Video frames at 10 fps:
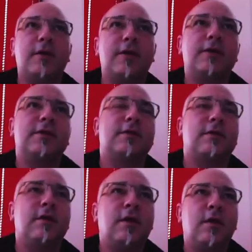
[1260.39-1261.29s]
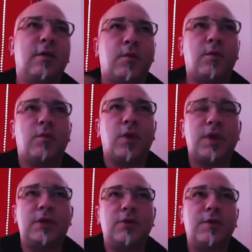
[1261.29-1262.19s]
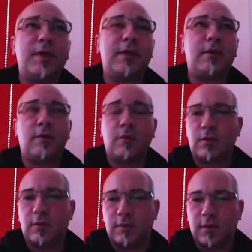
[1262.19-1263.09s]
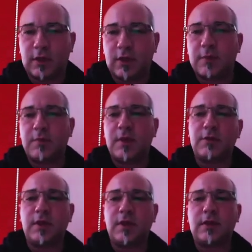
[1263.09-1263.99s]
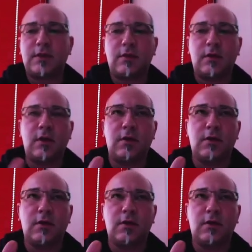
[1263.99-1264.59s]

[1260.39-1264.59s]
It's monitoring, where you get metrics, you